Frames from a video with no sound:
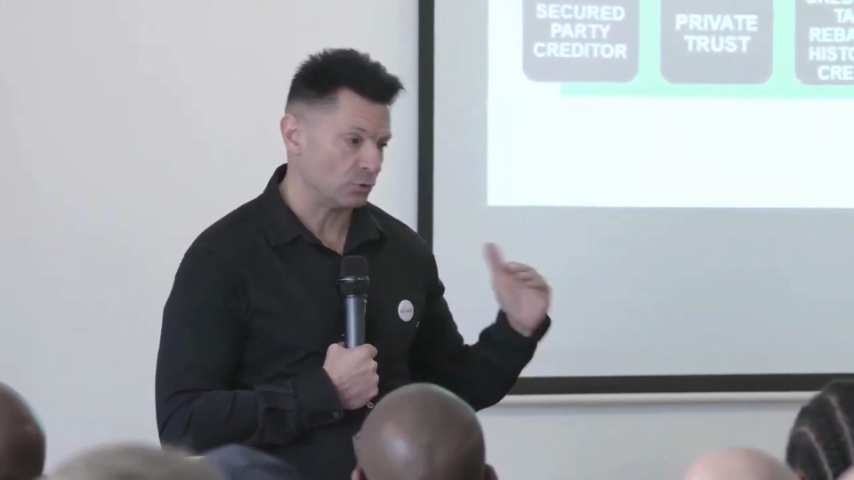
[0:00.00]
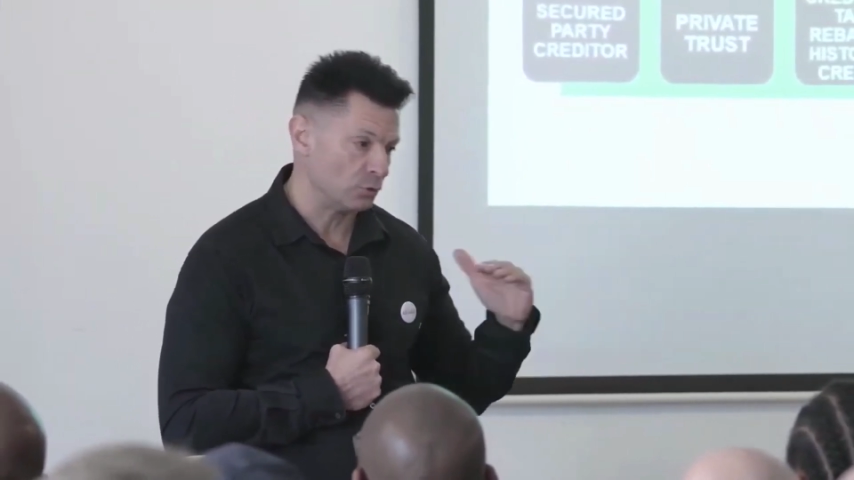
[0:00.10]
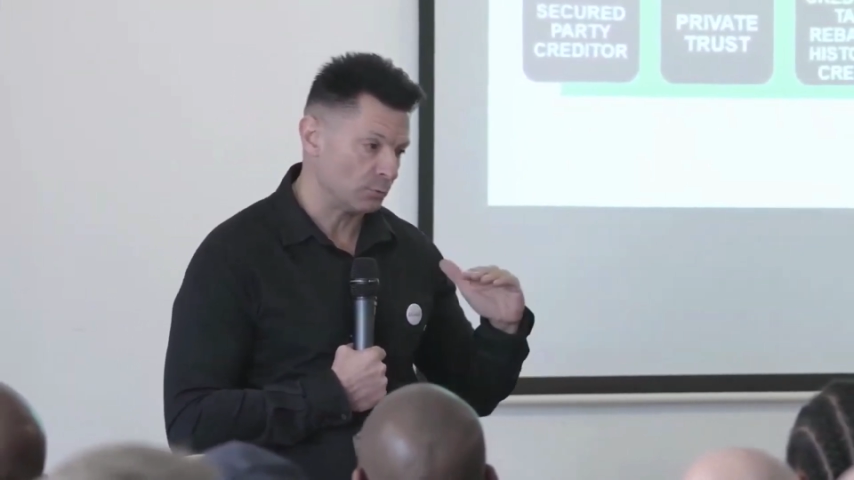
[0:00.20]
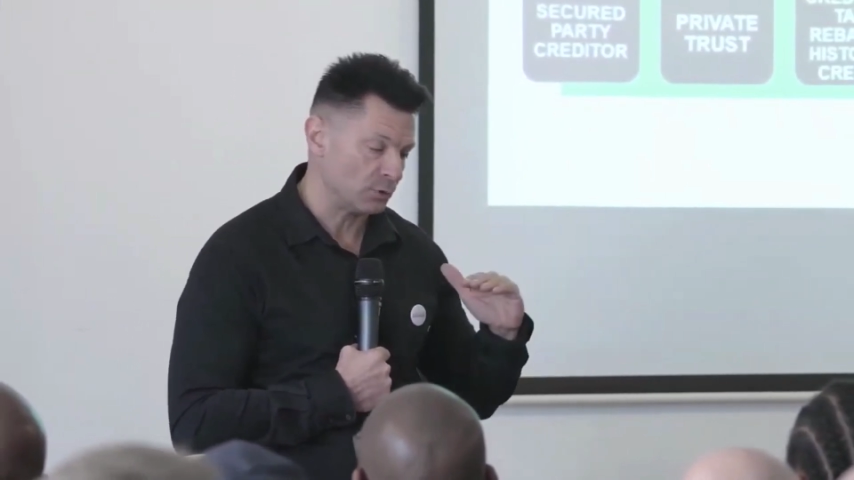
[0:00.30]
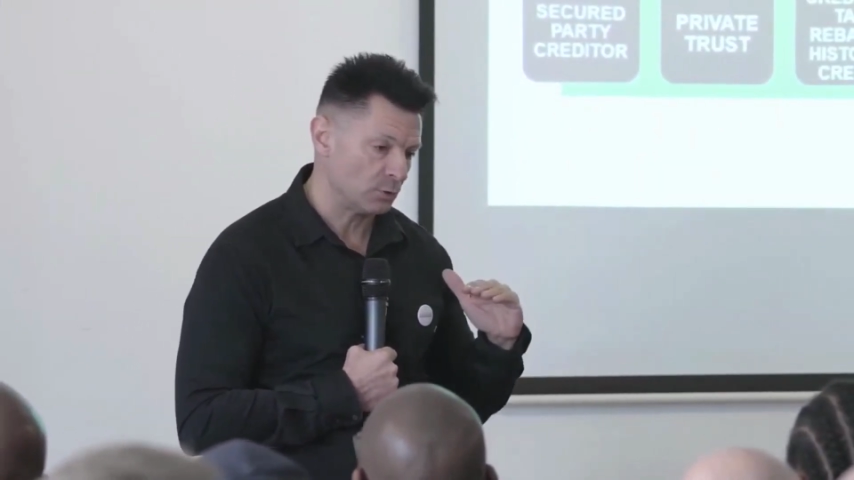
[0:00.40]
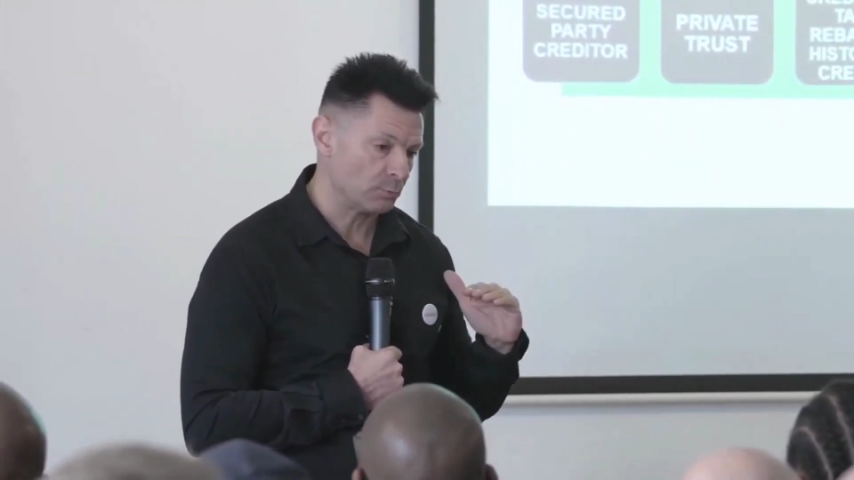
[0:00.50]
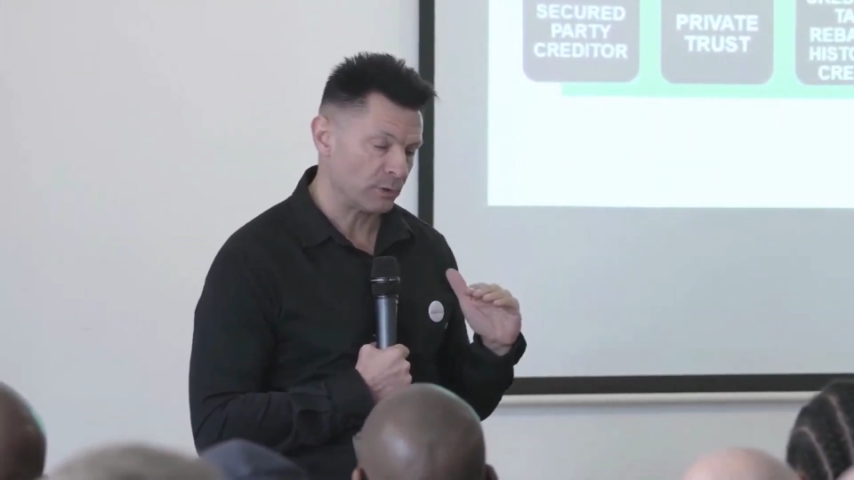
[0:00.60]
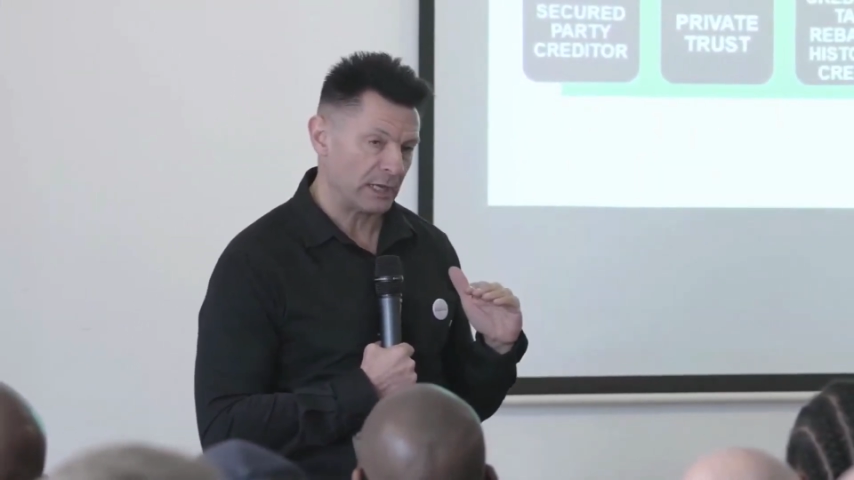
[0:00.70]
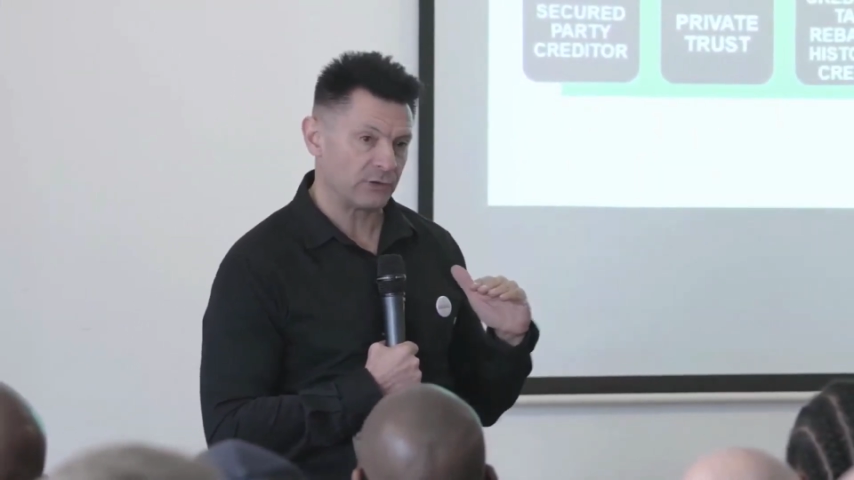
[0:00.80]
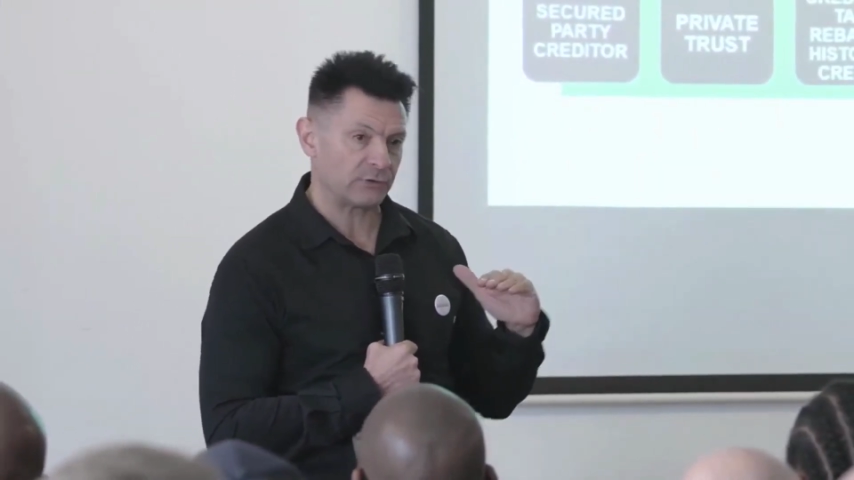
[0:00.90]
is
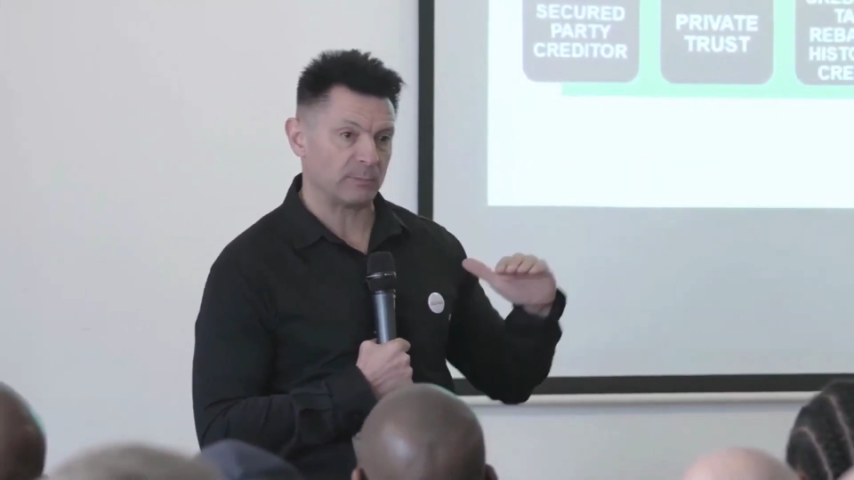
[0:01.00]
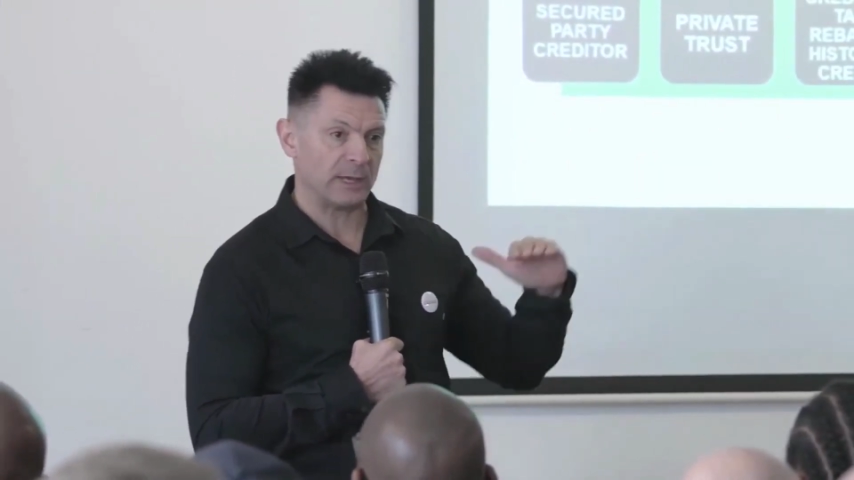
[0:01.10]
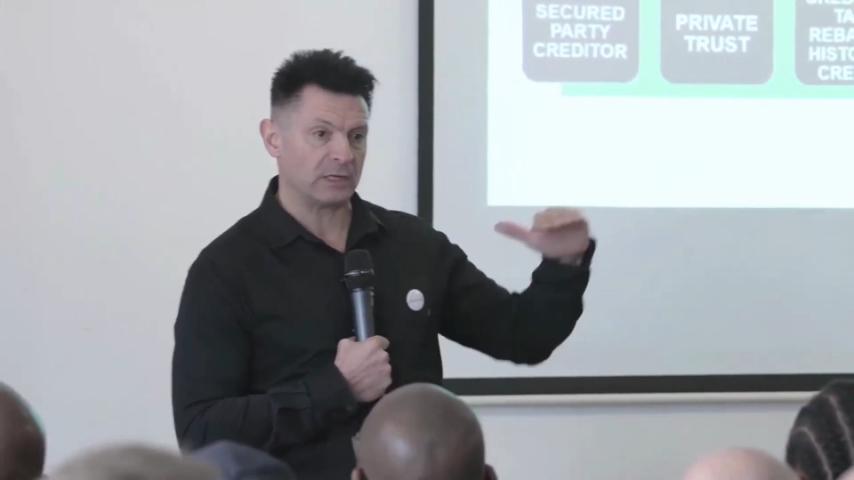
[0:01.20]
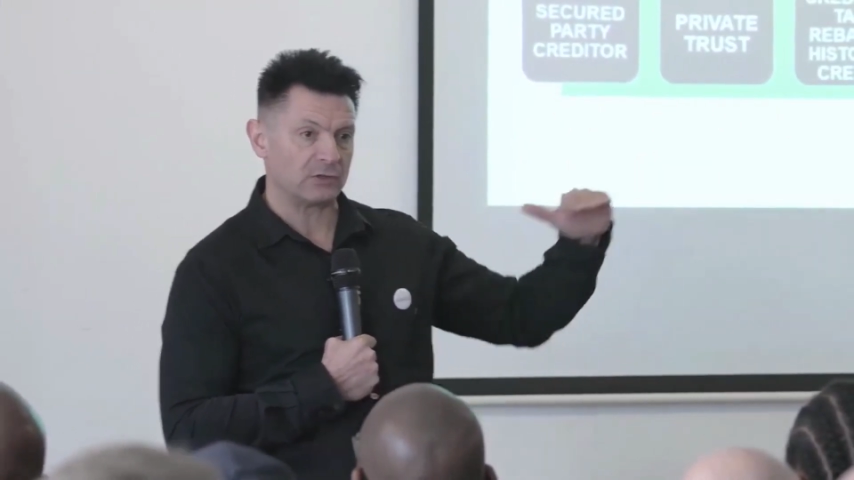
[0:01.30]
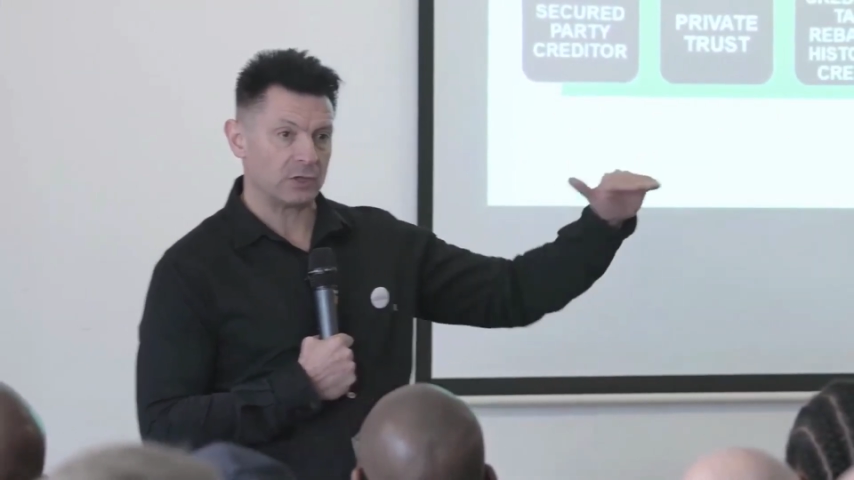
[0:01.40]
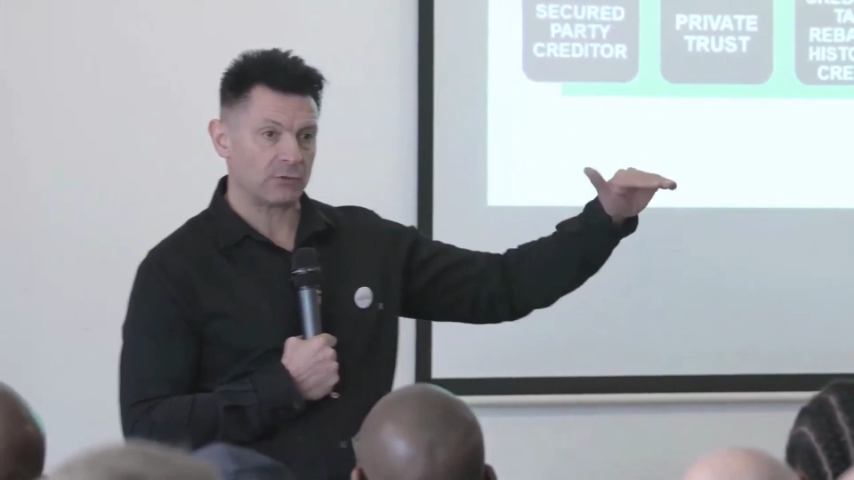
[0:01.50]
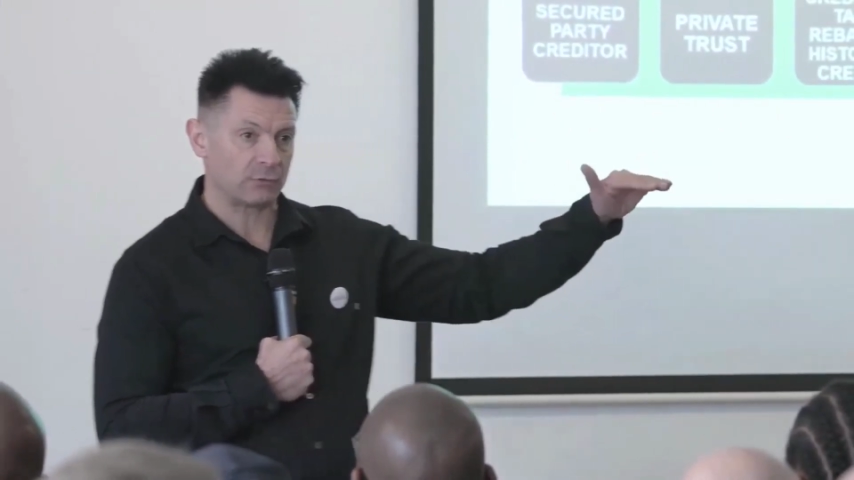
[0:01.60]
you pledged some energy